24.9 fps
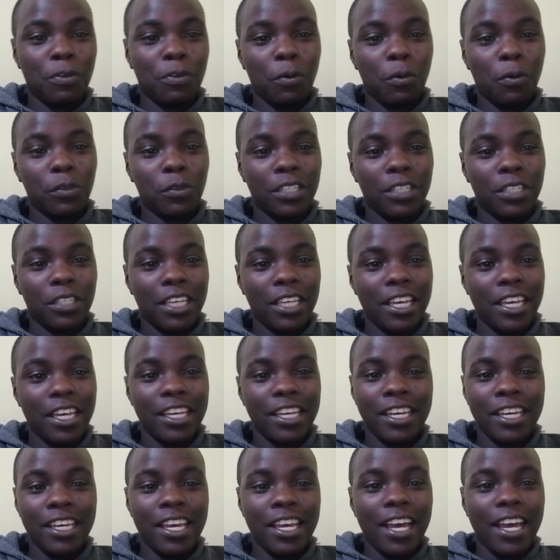to
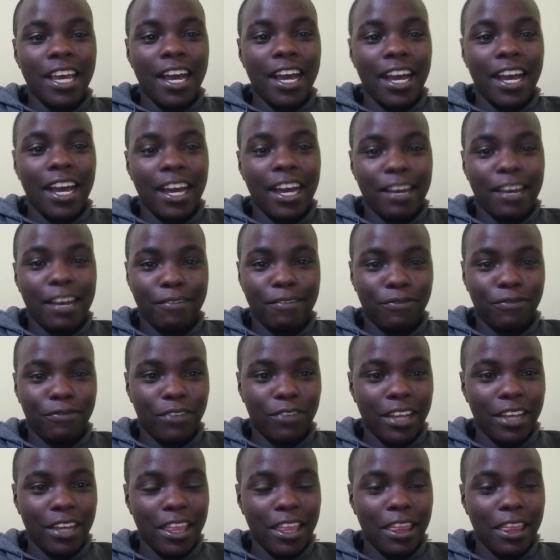see uh, her
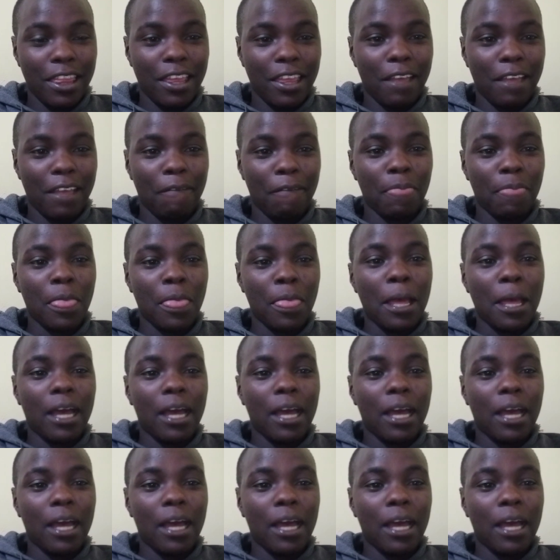father